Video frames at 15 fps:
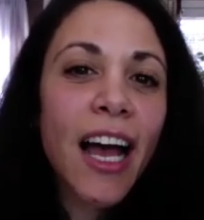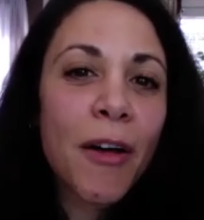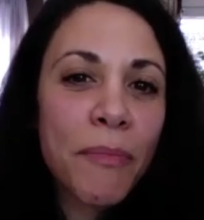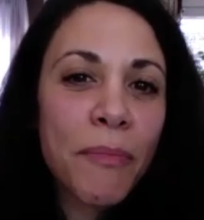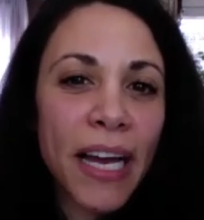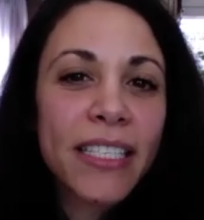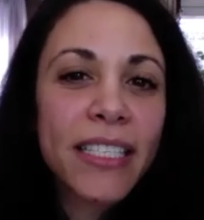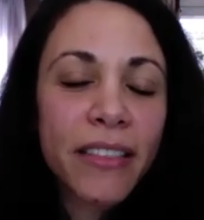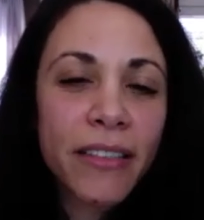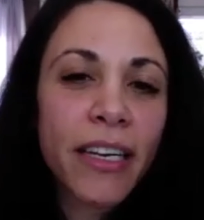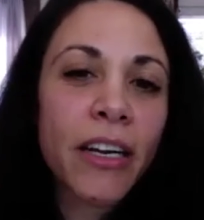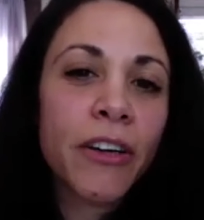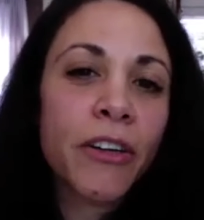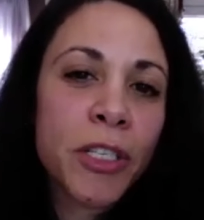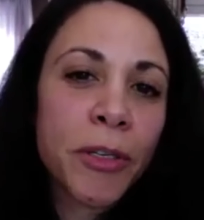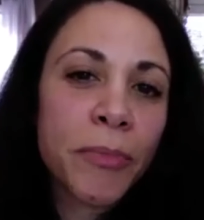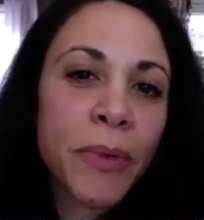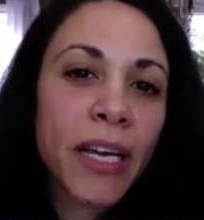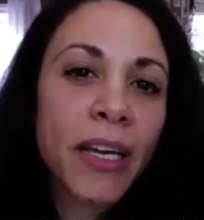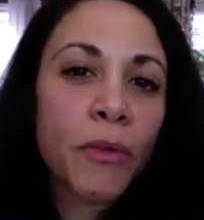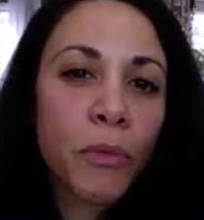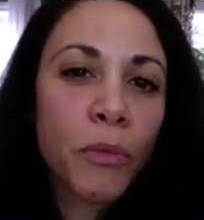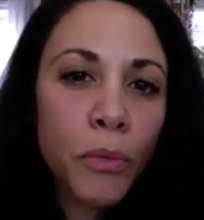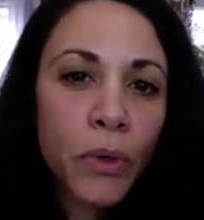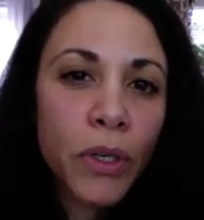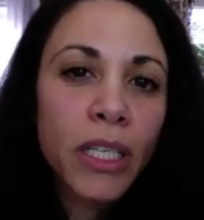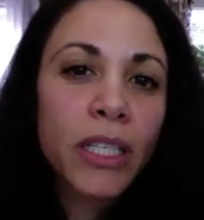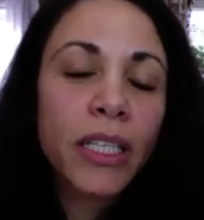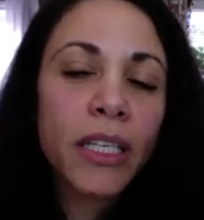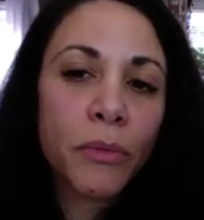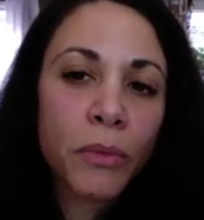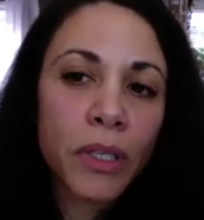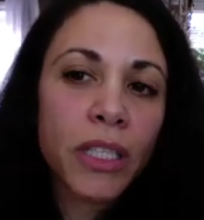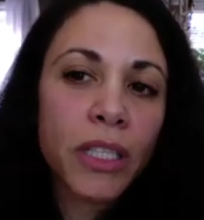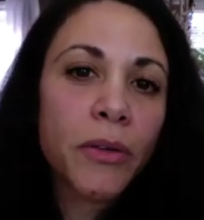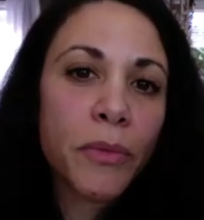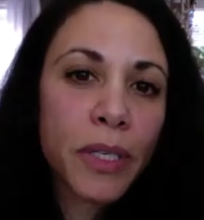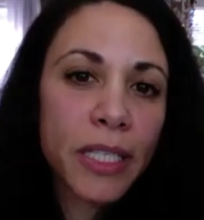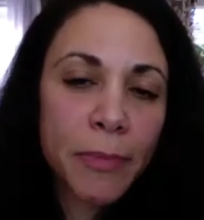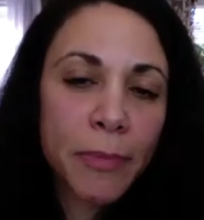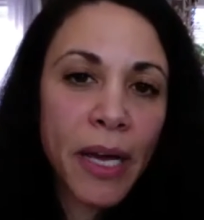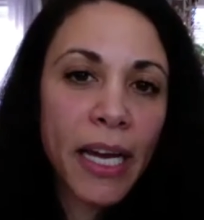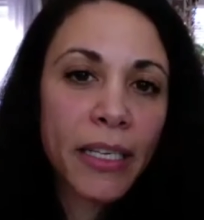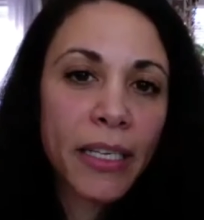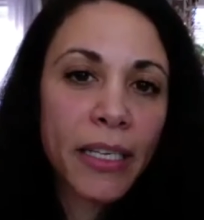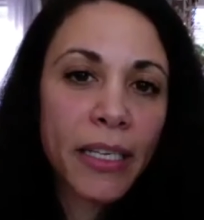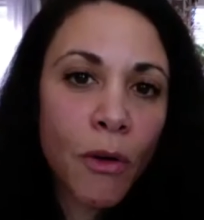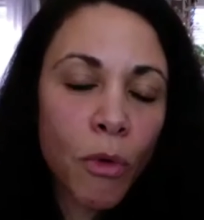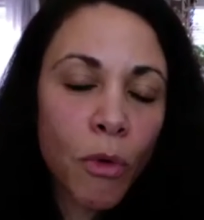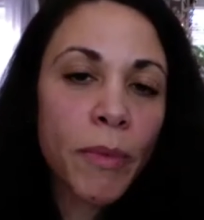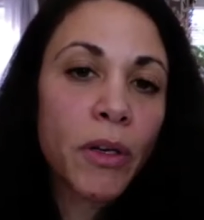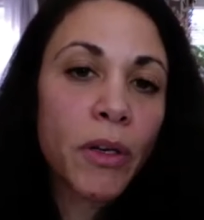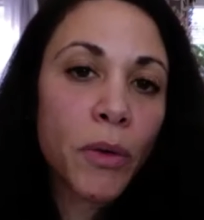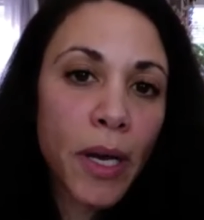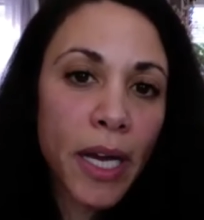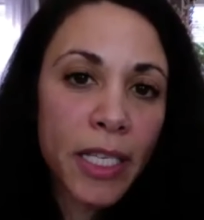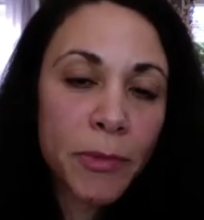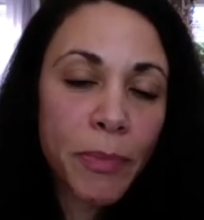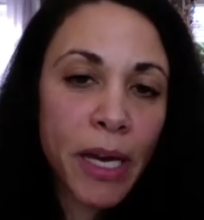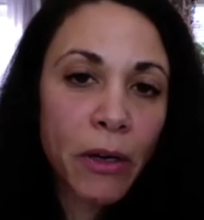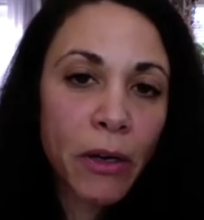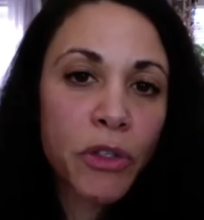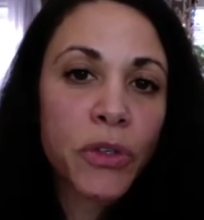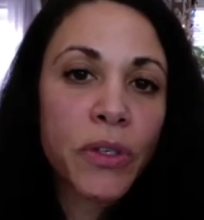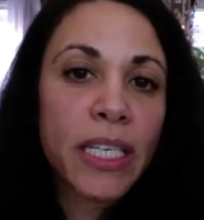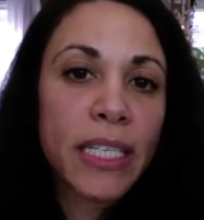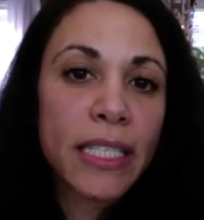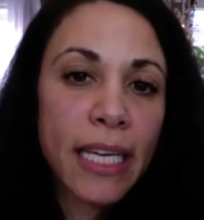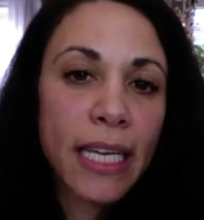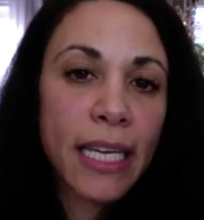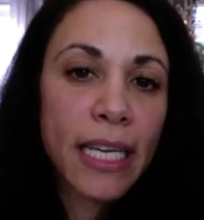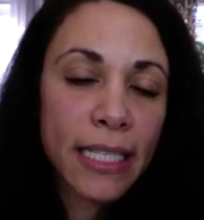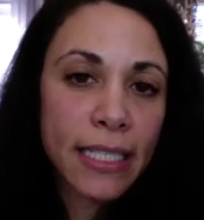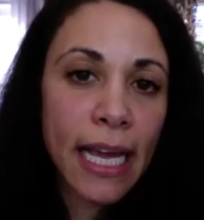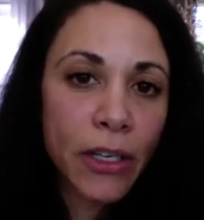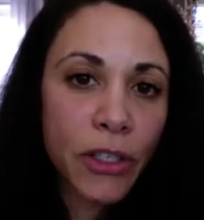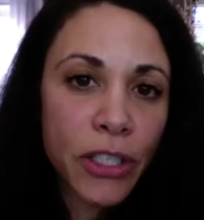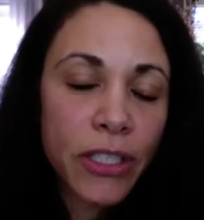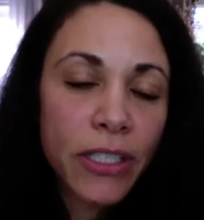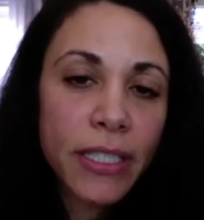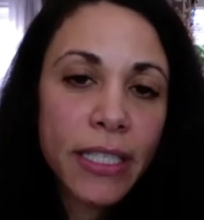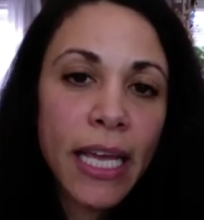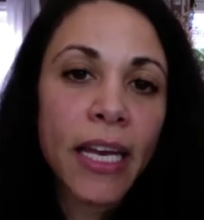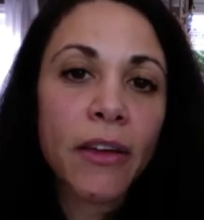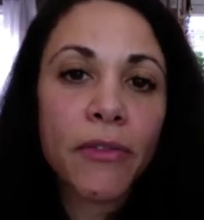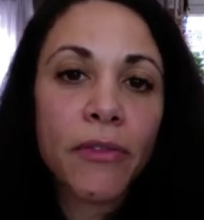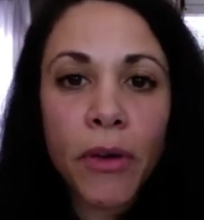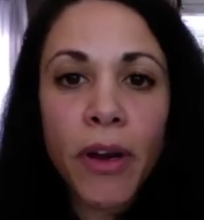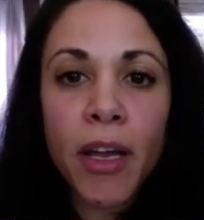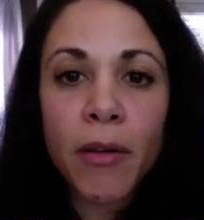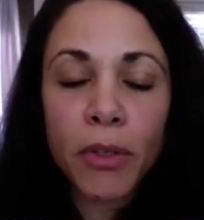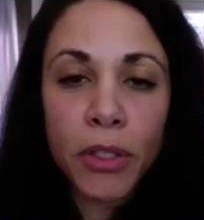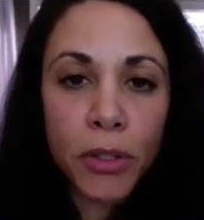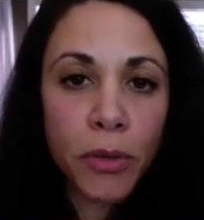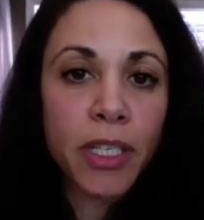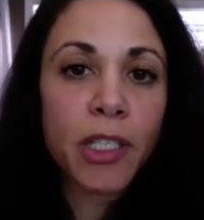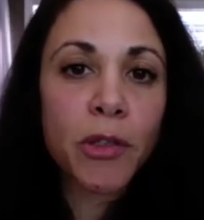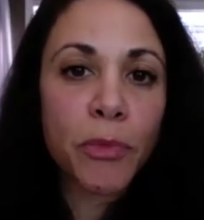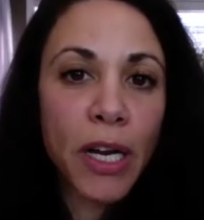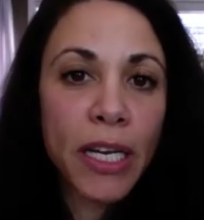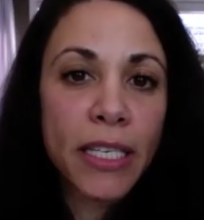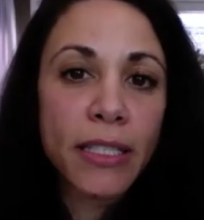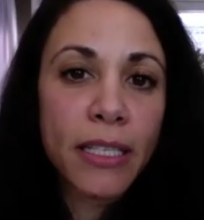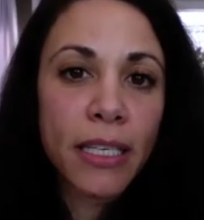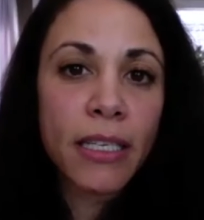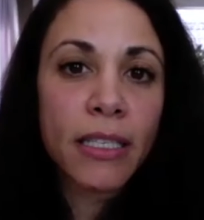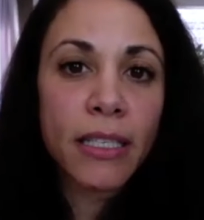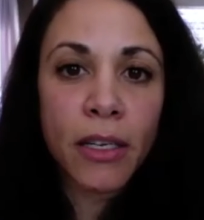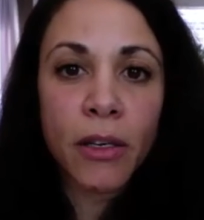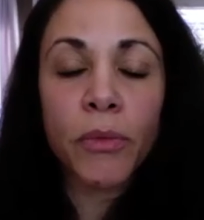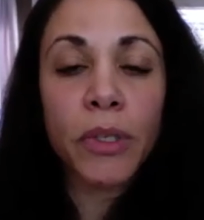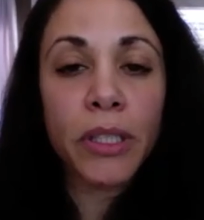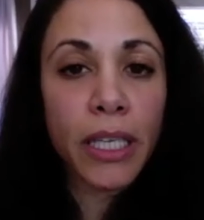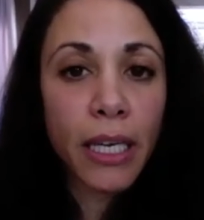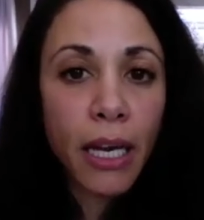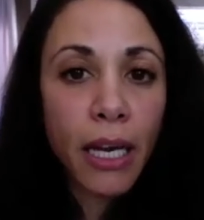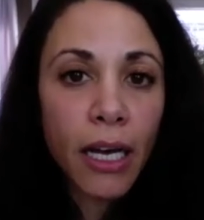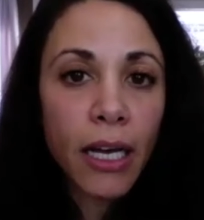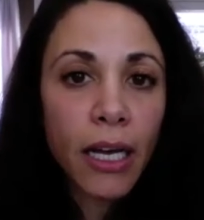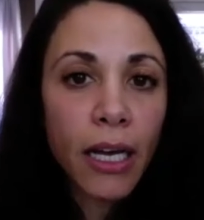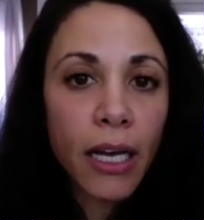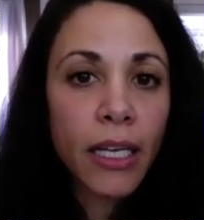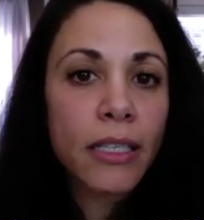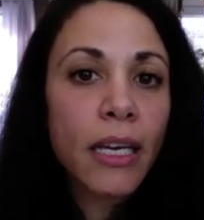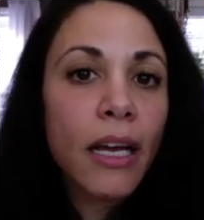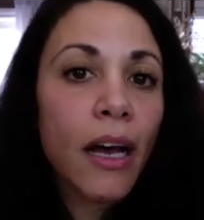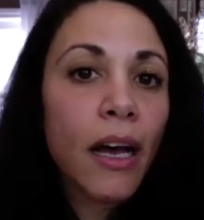A masculine energy man really, really respects a woman who has boundaries and standards. And if you're able to express these in a really kind